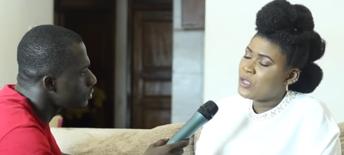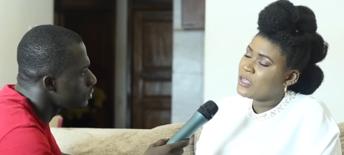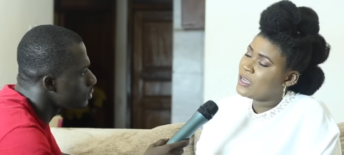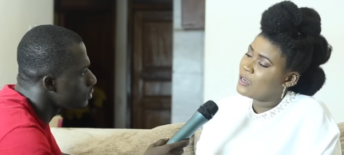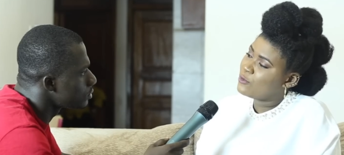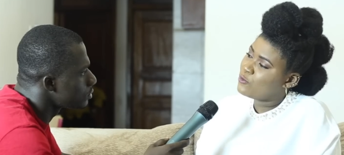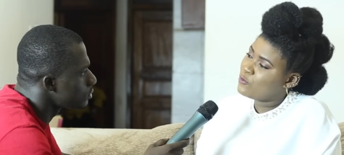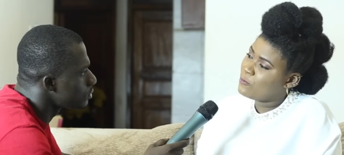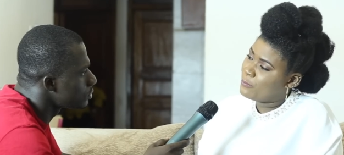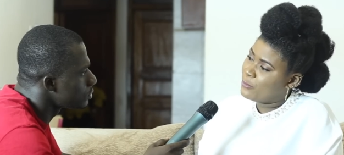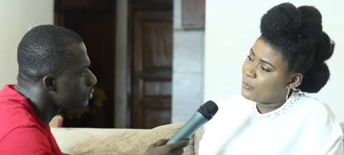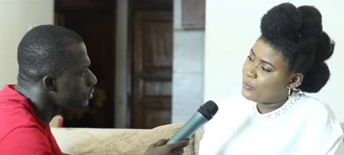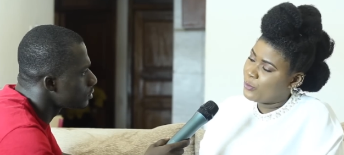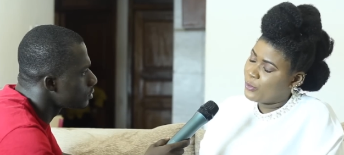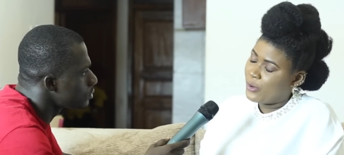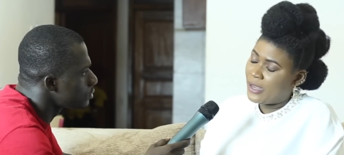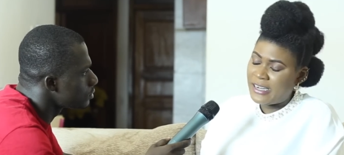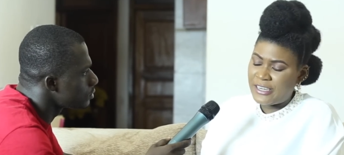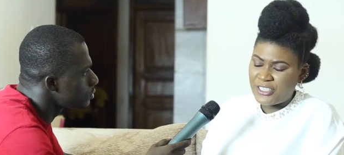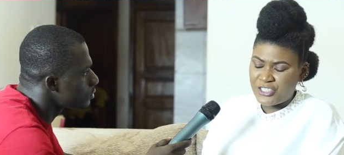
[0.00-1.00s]

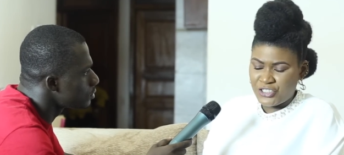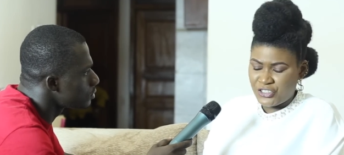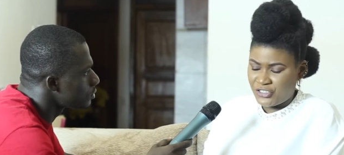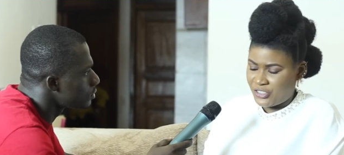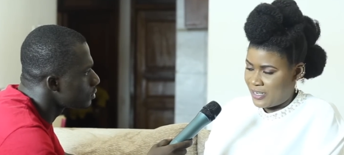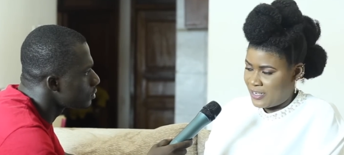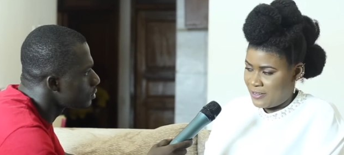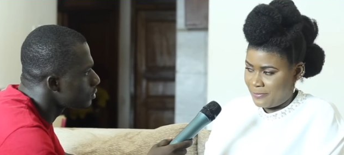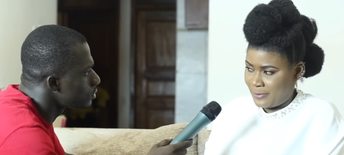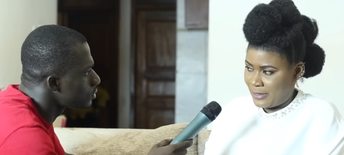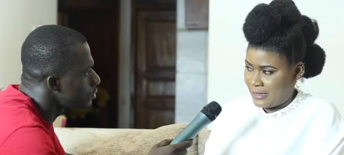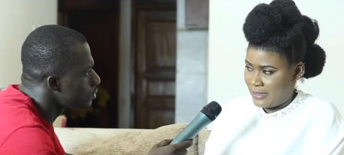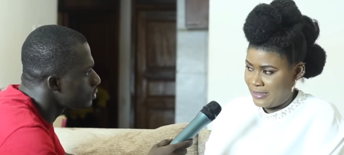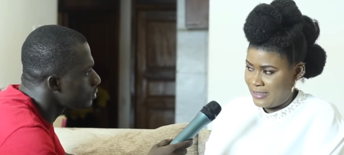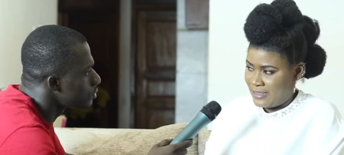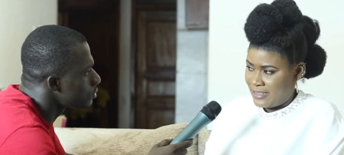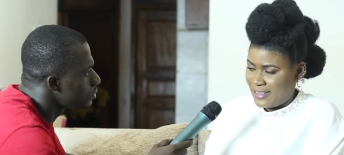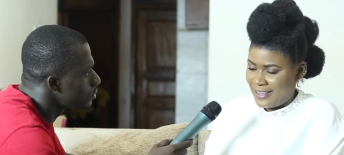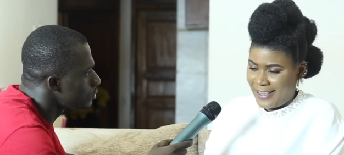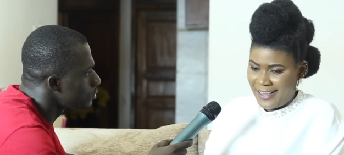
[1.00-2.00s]
Speaker 1: unyankopon, any shranipa,
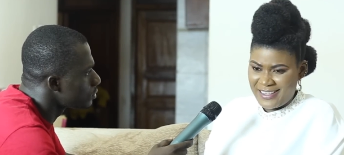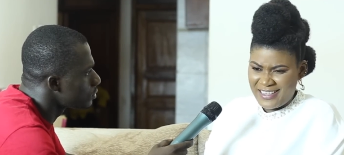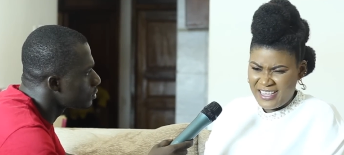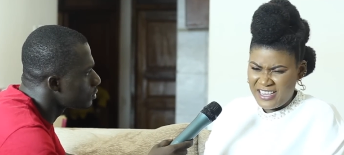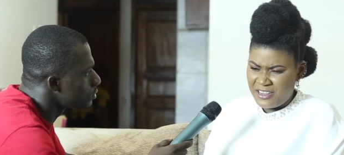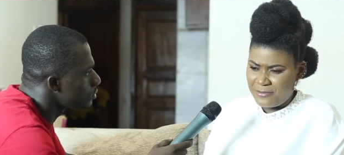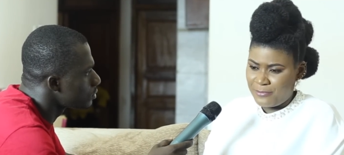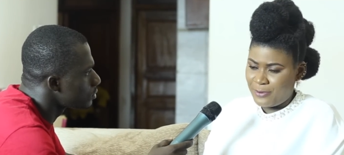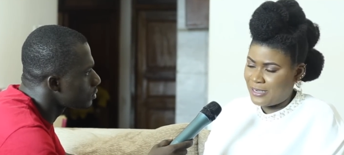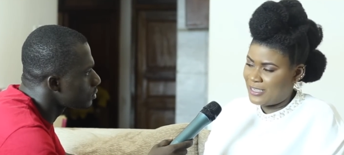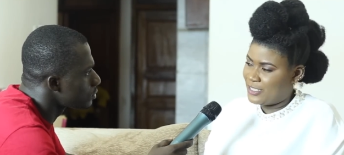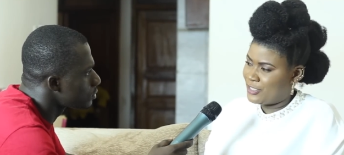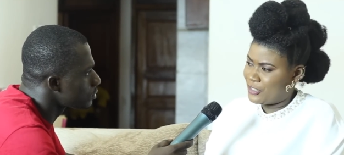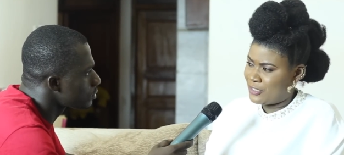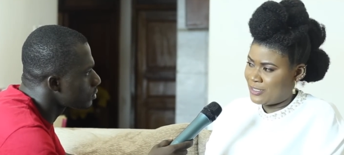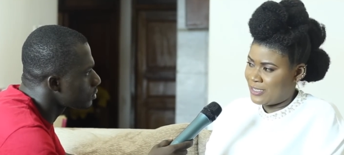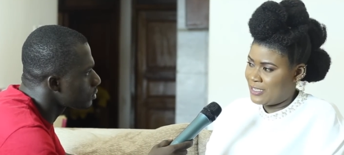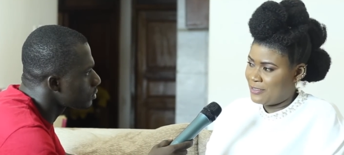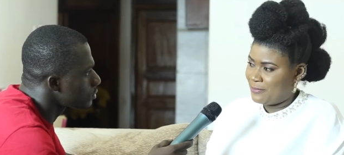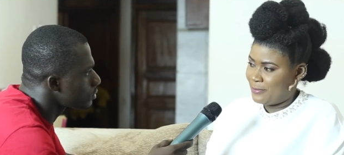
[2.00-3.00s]
any
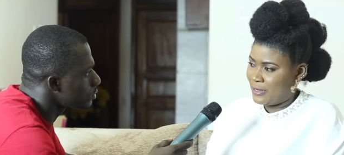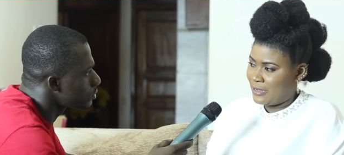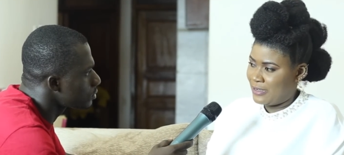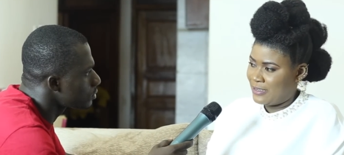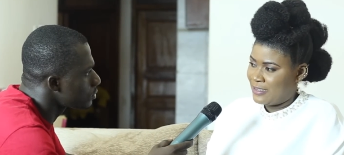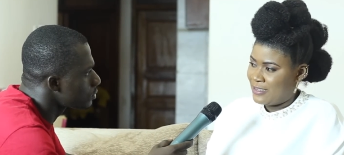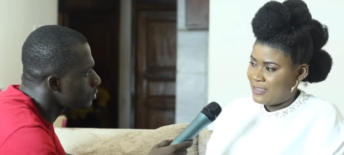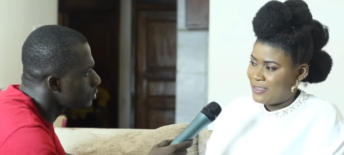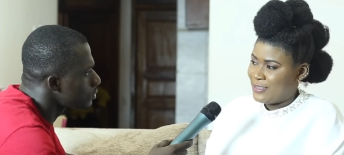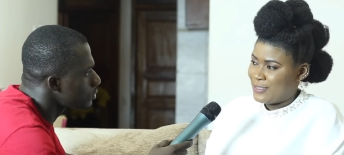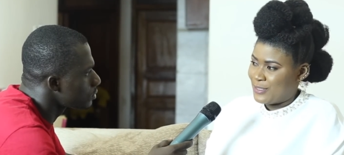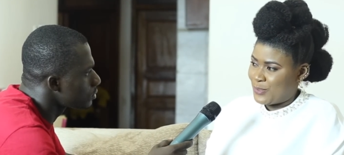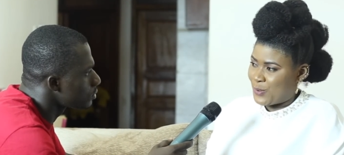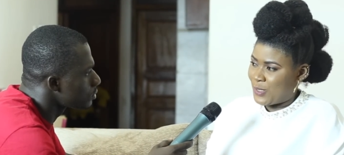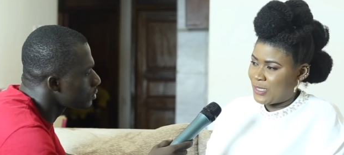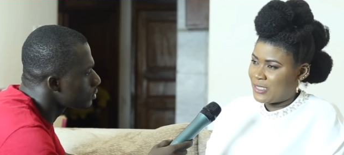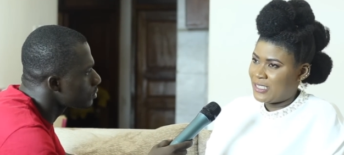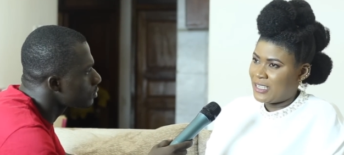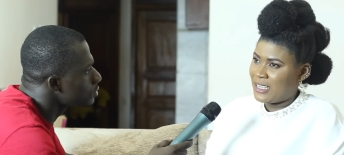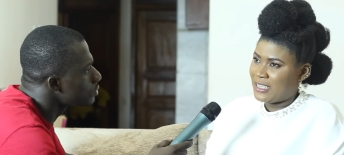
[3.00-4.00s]
panishanipa. So
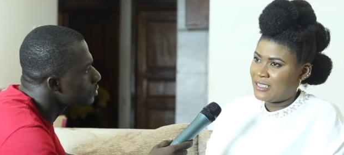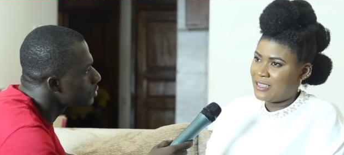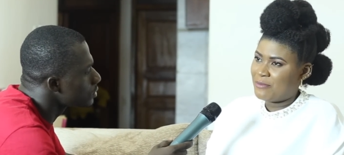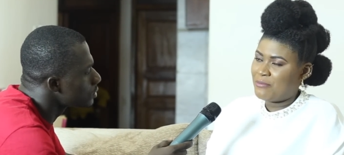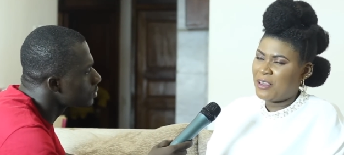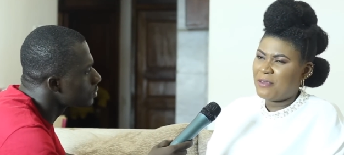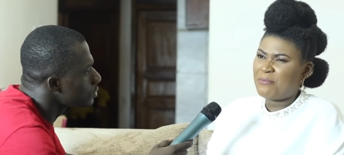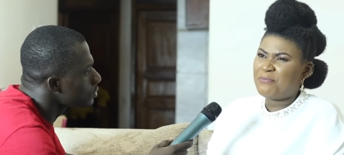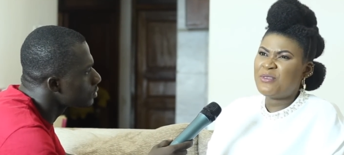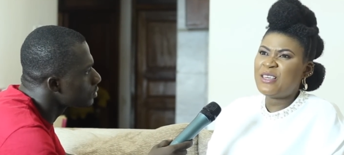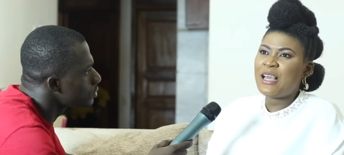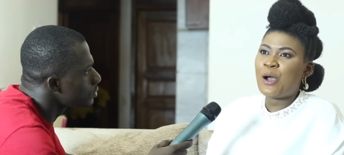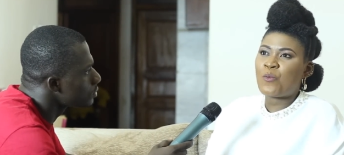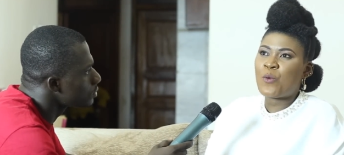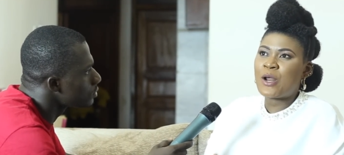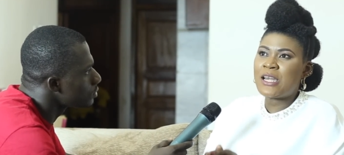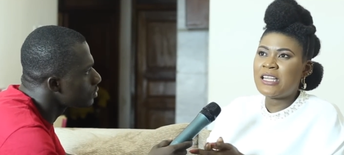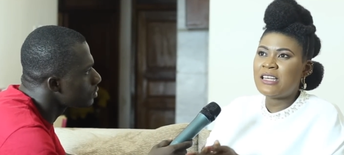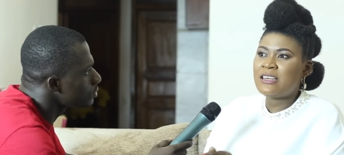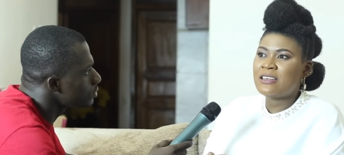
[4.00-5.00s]
what is a baby a
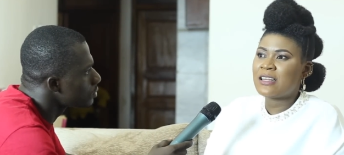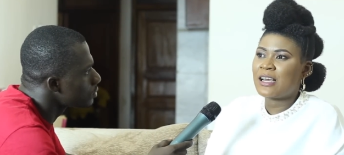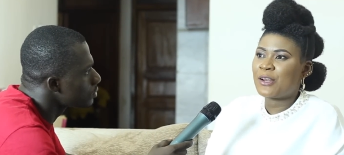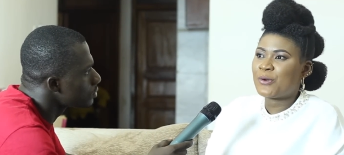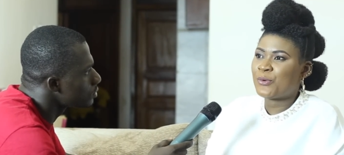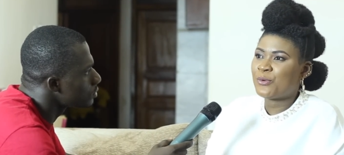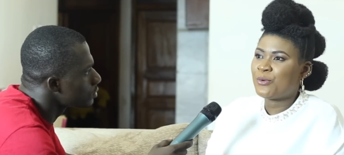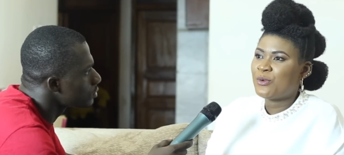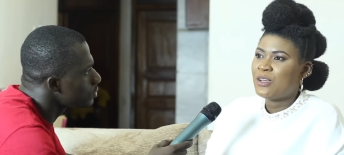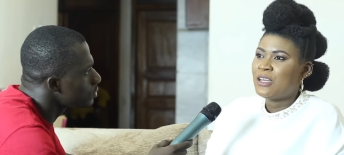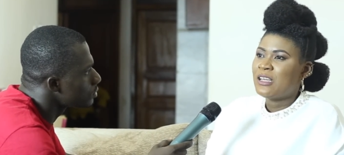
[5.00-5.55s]
winning nam,